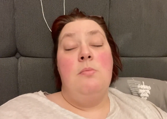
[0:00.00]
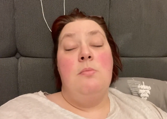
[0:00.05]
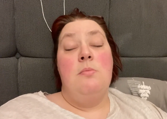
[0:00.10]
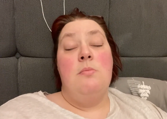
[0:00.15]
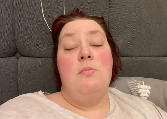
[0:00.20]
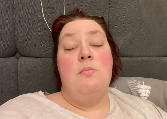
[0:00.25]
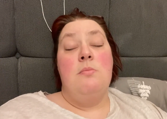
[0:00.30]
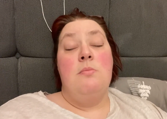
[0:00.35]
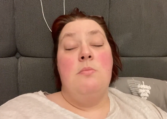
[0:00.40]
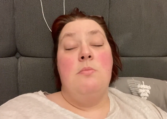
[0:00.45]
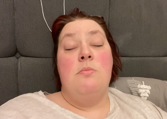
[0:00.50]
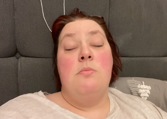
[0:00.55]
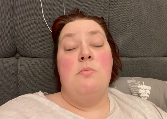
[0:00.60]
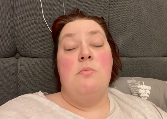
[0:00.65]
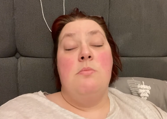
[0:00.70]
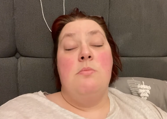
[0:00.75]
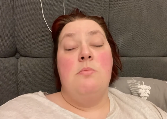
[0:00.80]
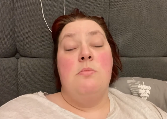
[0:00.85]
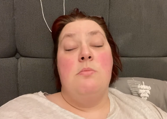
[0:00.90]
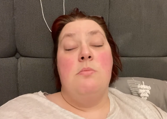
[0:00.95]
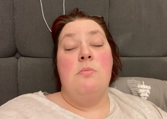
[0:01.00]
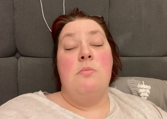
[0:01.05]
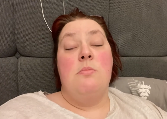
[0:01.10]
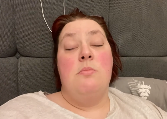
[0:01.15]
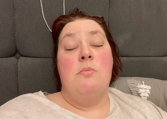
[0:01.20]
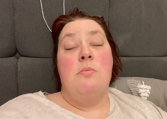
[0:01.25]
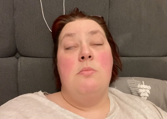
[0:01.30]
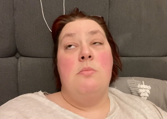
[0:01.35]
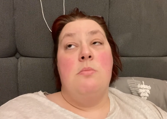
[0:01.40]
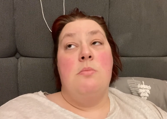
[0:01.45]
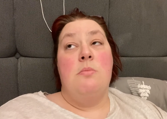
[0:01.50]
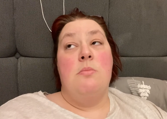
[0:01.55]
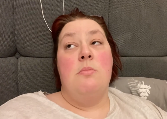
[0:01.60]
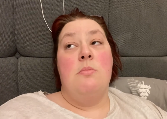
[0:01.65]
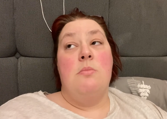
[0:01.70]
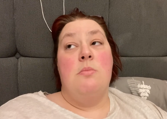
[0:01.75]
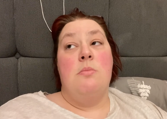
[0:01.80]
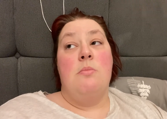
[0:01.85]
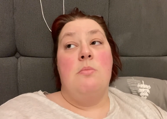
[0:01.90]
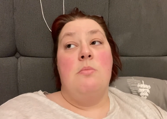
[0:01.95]

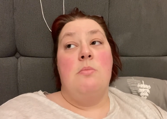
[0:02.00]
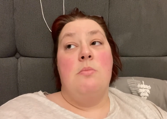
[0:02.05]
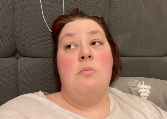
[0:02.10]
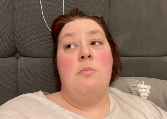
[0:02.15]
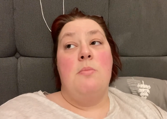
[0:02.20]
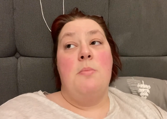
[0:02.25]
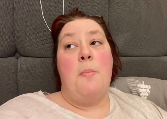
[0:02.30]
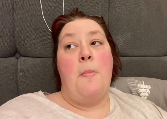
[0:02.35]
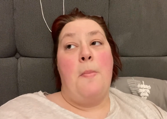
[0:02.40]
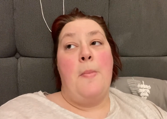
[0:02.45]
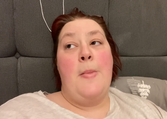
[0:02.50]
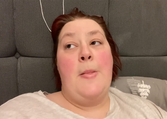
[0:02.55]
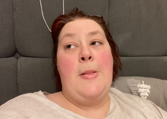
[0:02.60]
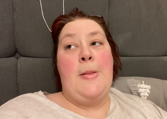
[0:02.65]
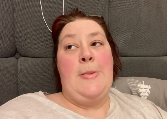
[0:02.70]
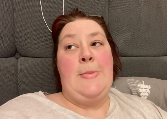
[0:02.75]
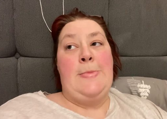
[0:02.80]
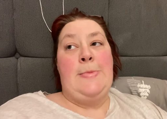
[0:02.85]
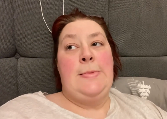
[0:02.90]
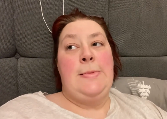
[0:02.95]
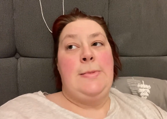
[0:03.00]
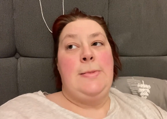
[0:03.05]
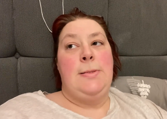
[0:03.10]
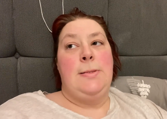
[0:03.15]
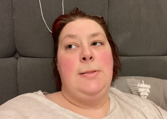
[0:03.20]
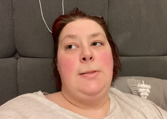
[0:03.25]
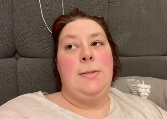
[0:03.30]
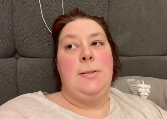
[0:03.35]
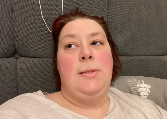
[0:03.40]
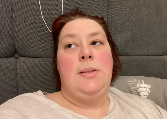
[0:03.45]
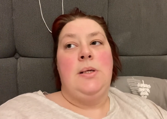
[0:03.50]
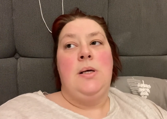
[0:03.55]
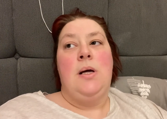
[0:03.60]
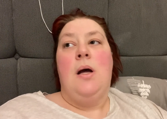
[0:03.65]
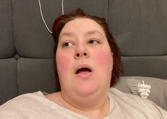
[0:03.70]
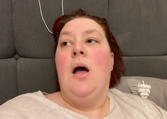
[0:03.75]
No one is speaking in this clip.